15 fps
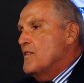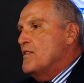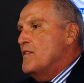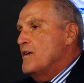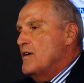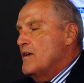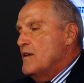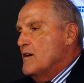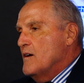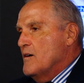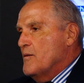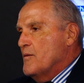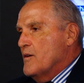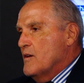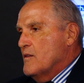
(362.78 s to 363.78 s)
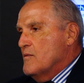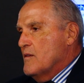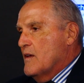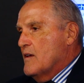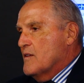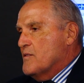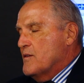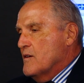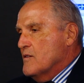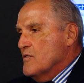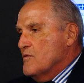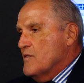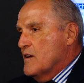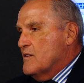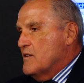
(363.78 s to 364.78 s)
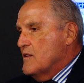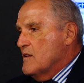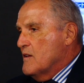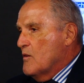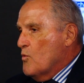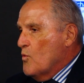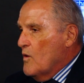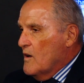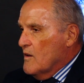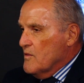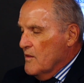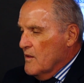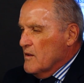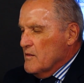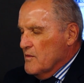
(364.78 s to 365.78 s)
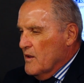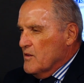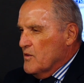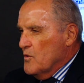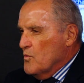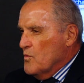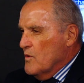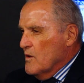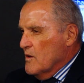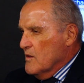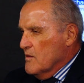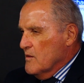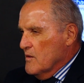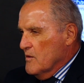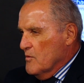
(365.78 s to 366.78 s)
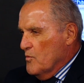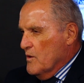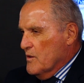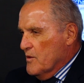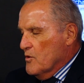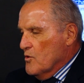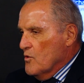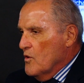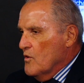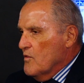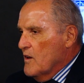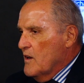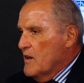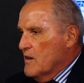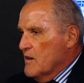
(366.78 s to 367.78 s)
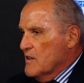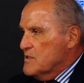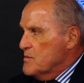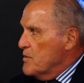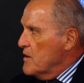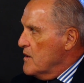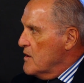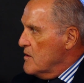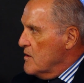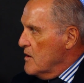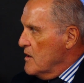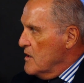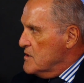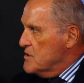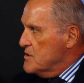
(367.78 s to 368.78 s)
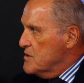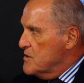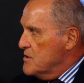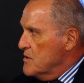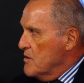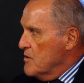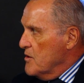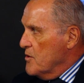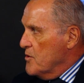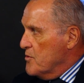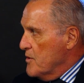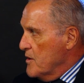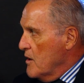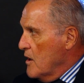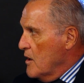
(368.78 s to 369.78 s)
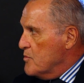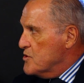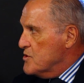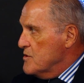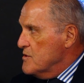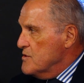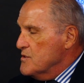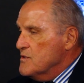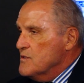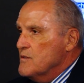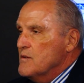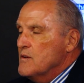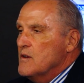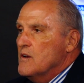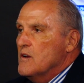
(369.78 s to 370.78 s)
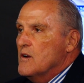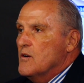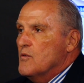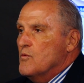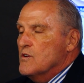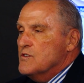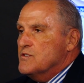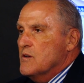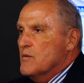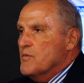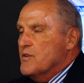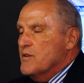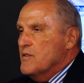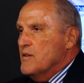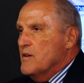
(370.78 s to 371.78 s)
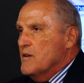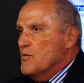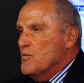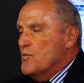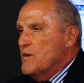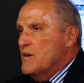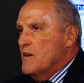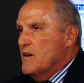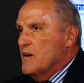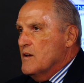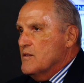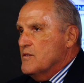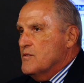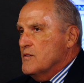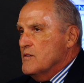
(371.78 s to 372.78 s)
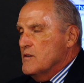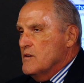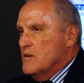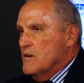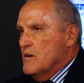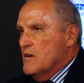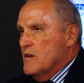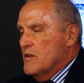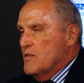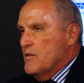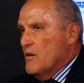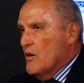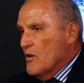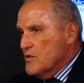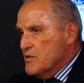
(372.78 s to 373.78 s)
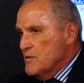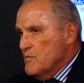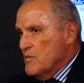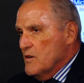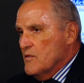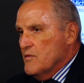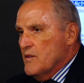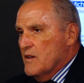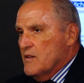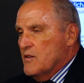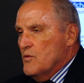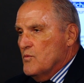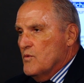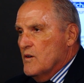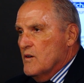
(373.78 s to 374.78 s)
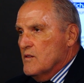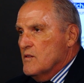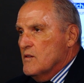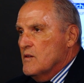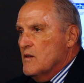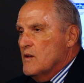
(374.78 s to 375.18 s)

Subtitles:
the end of 1991, what Rugova had explained as the three options was something that we had in the autumn of 91